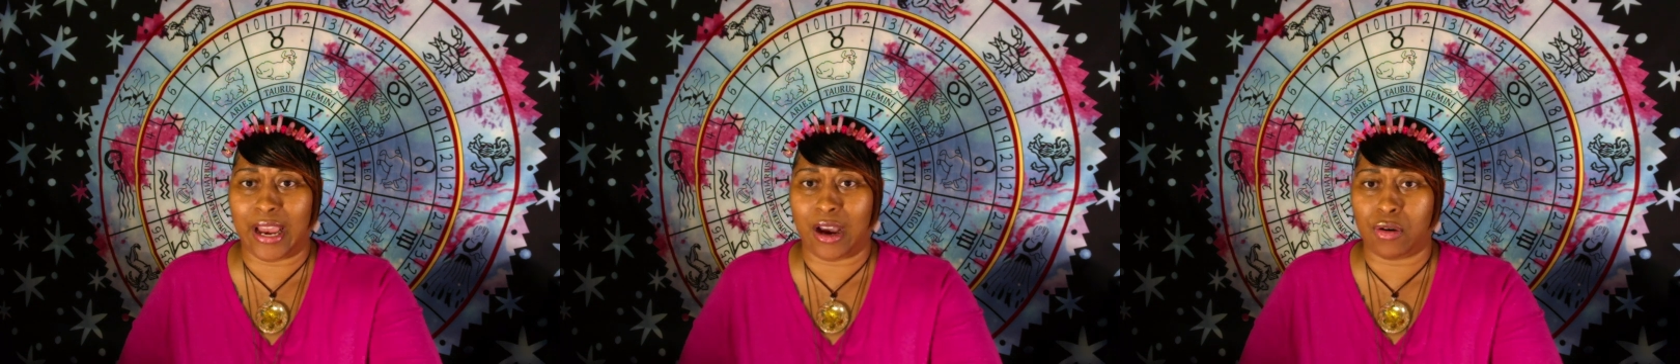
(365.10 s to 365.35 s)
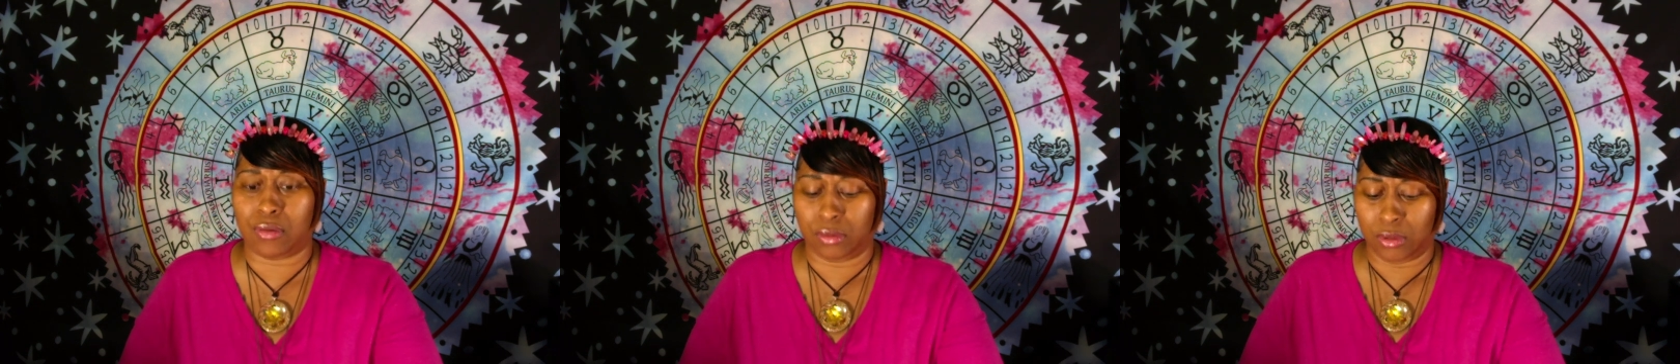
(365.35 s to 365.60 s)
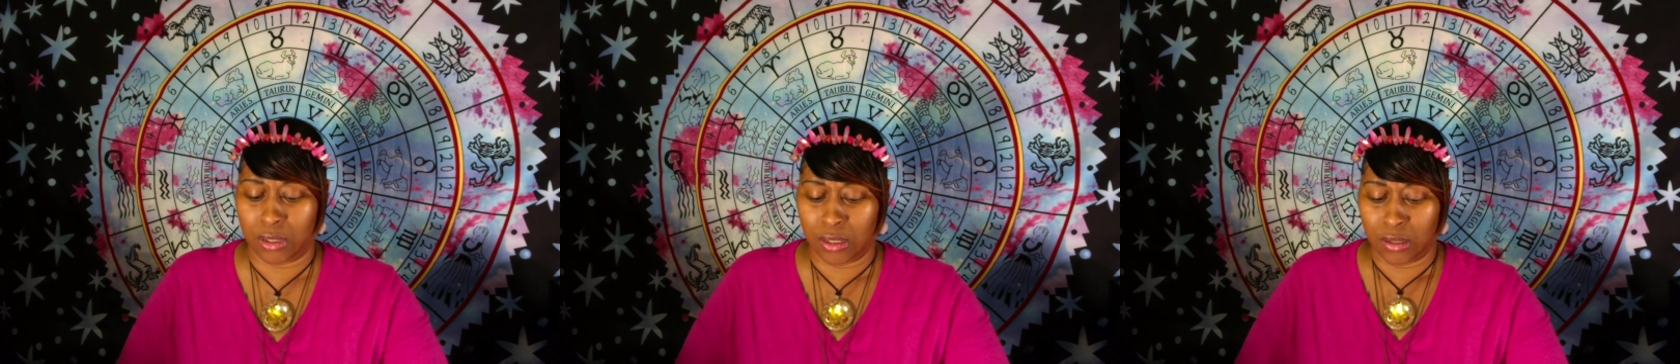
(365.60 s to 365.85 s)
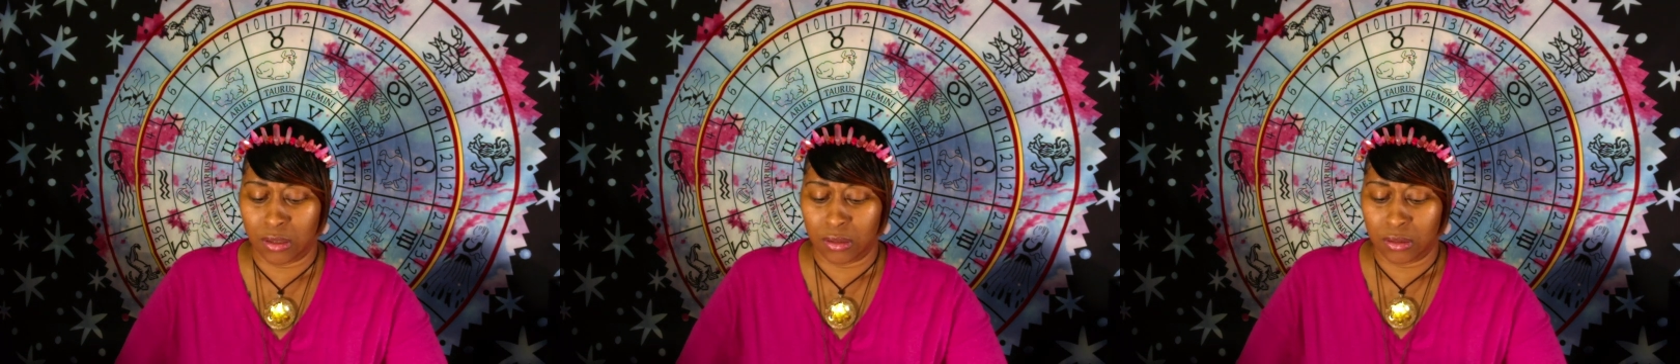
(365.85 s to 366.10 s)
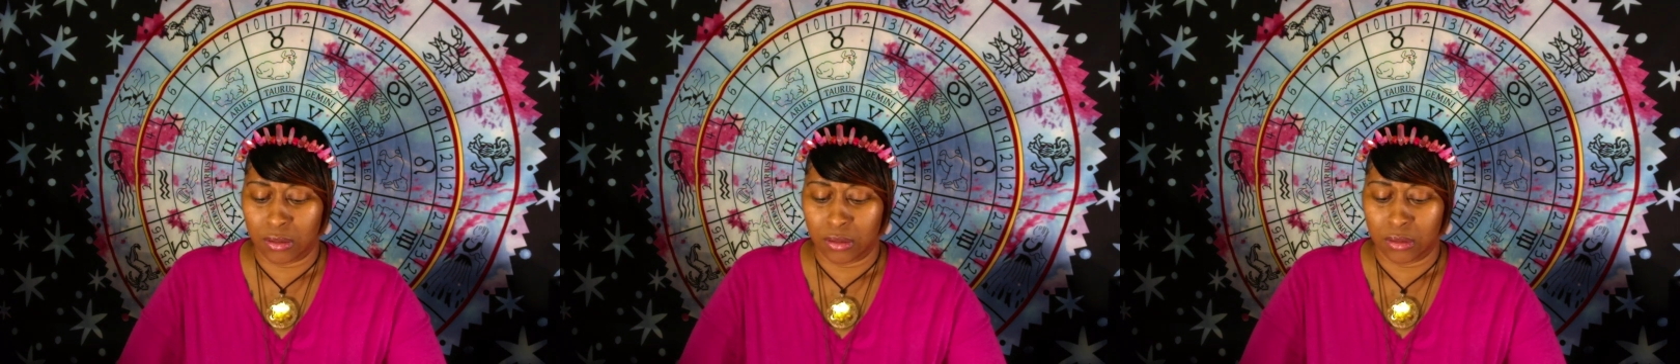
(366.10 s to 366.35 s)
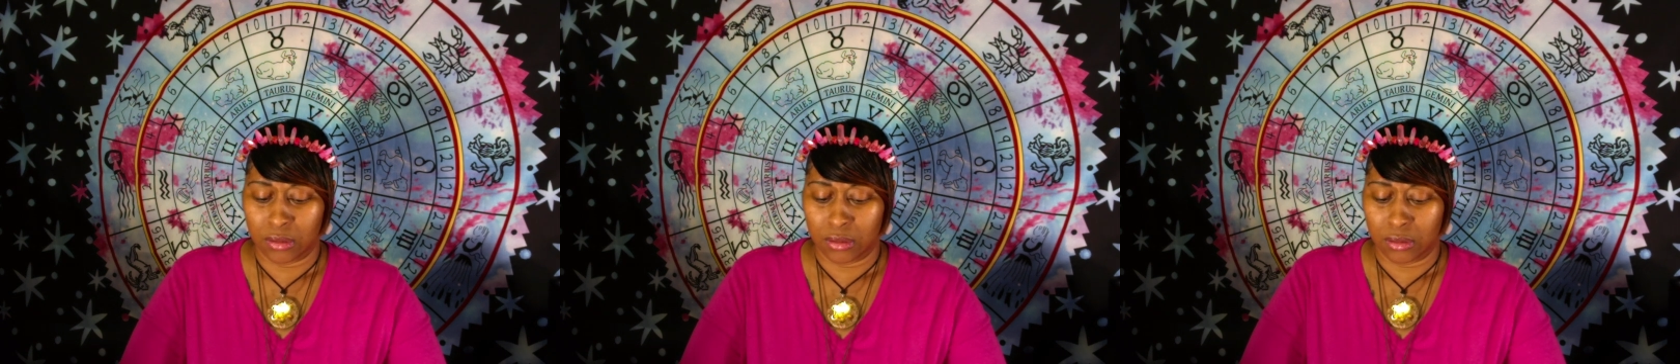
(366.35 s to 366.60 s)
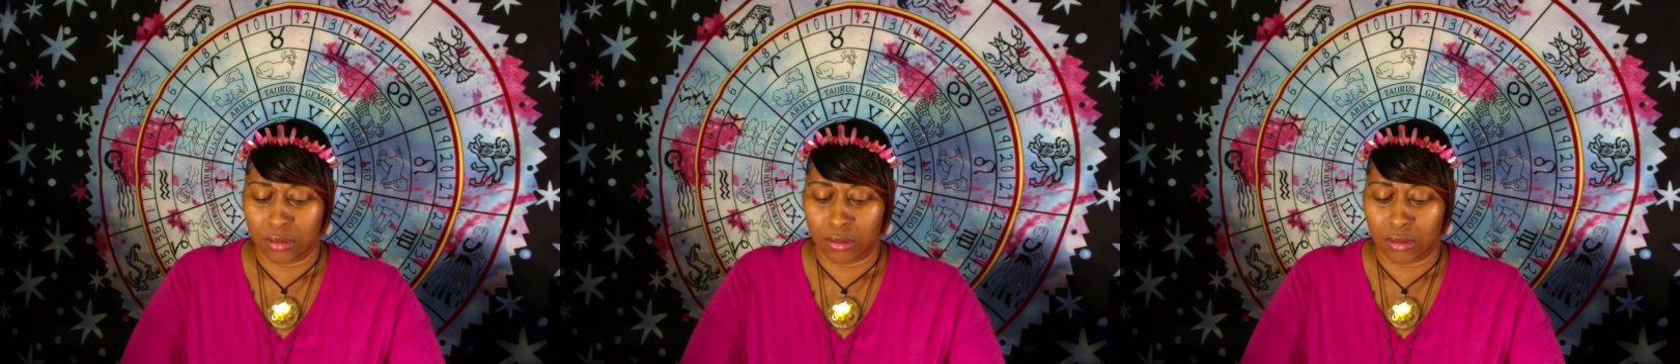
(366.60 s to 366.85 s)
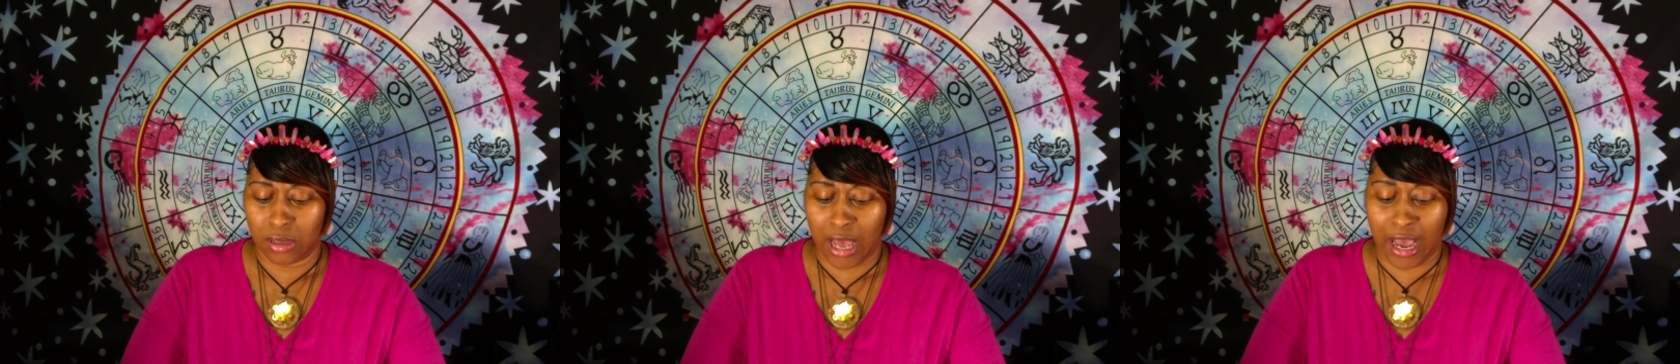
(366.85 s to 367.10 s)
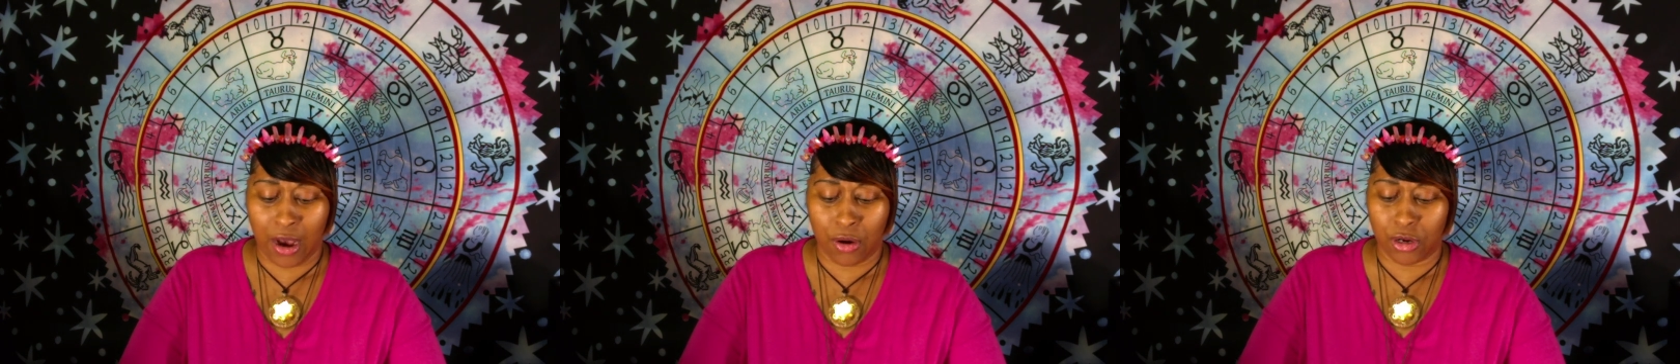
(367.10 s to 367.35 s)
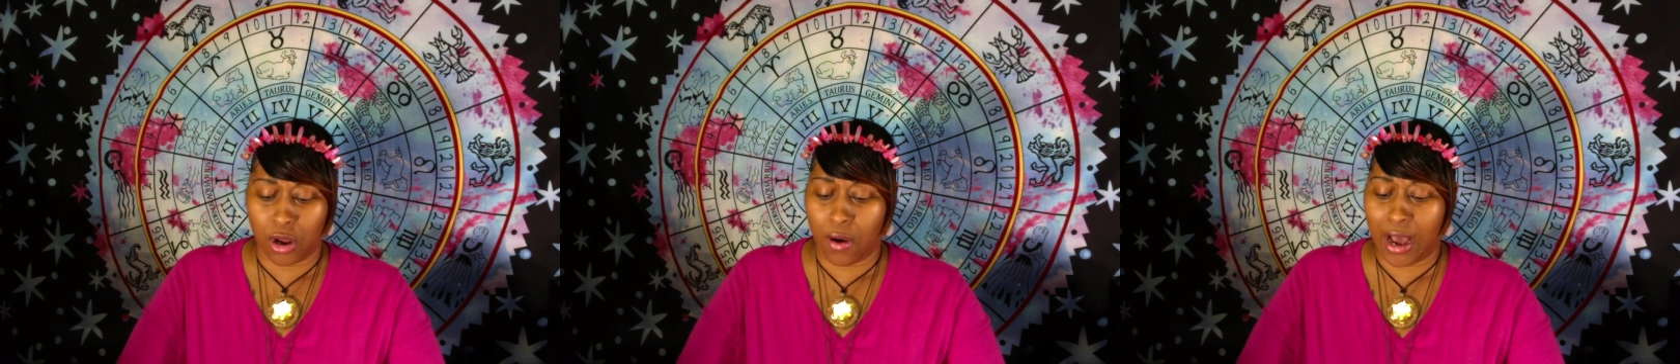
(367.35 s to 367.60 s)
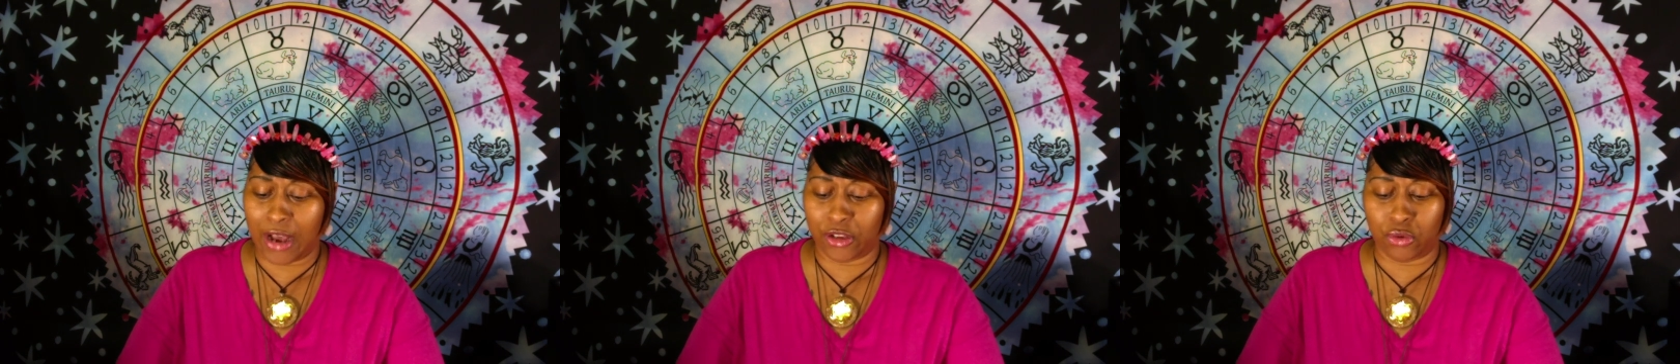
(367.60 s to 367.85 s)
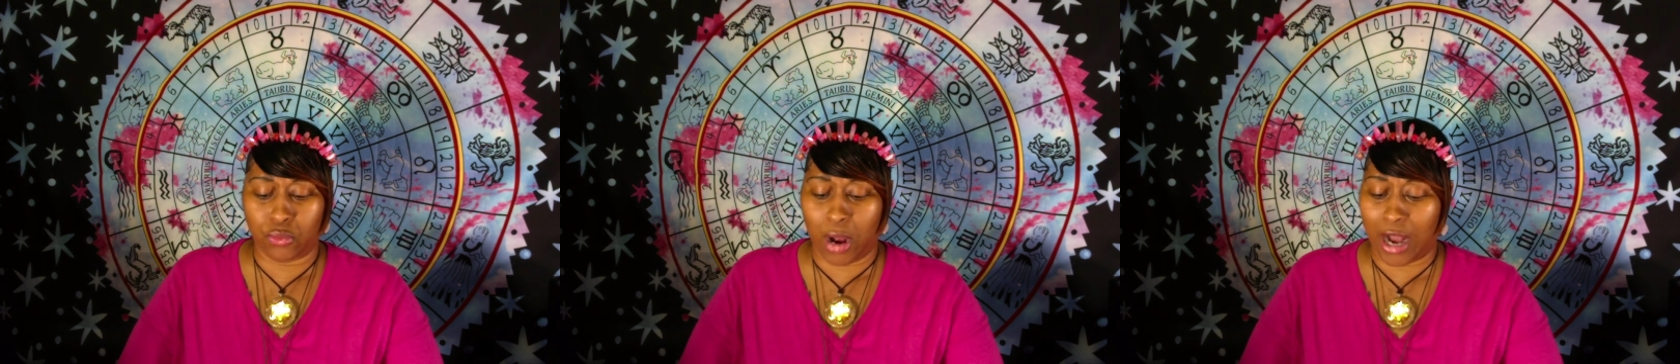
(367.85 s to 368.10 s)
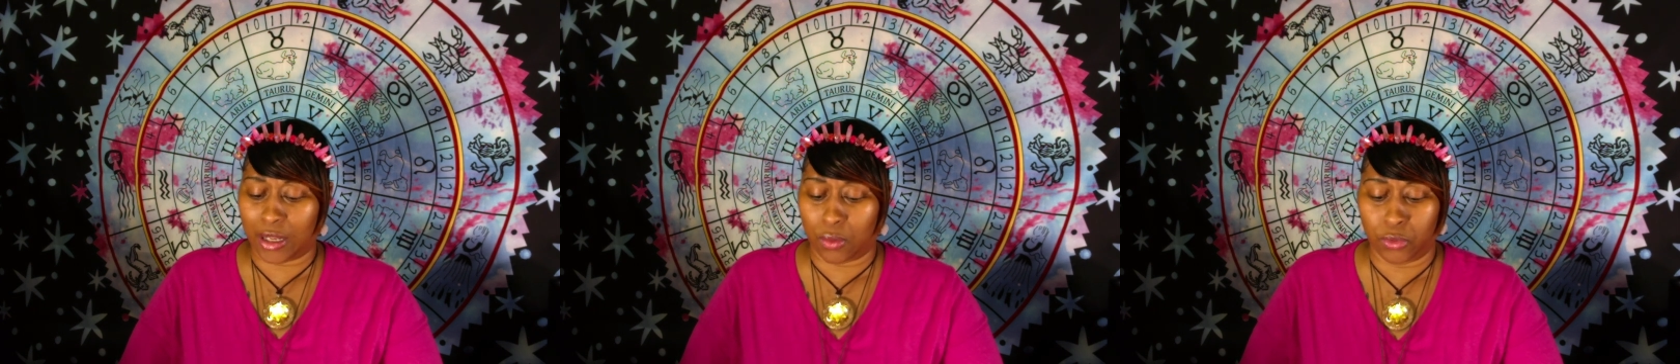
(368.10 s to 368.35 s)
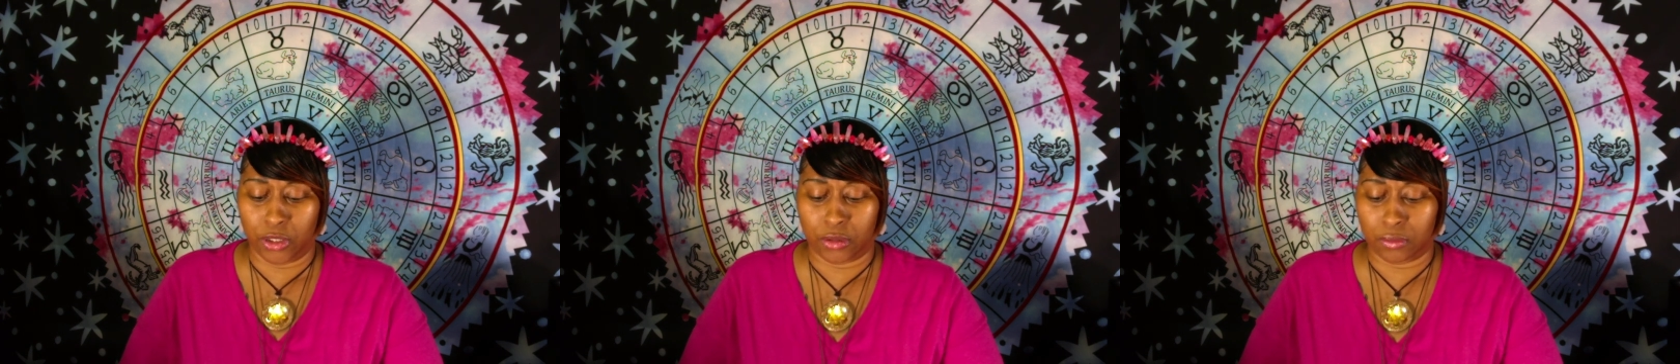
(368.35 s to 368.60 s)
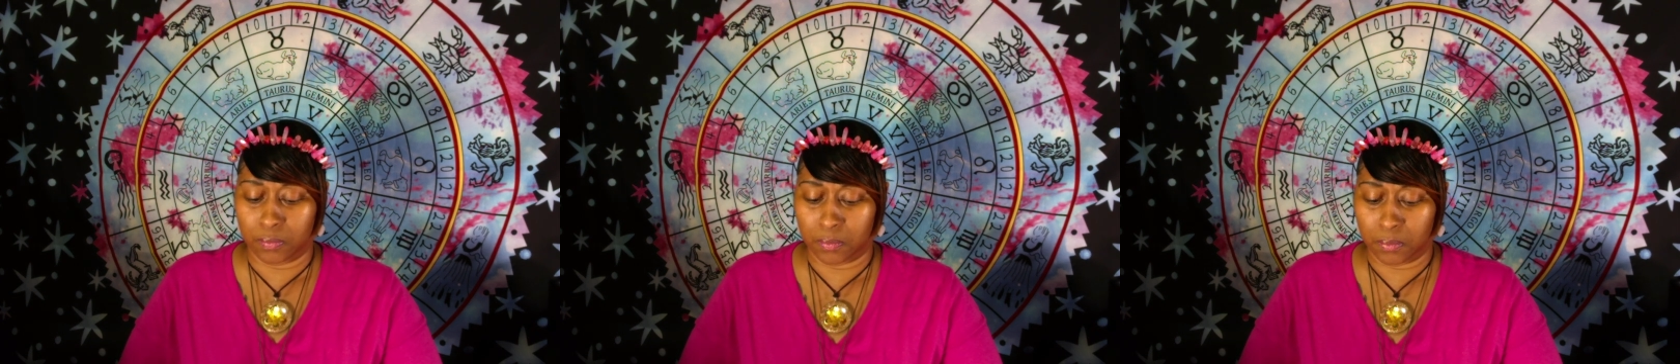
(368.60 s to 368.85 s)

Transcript: out? I don't know how you rocking with them.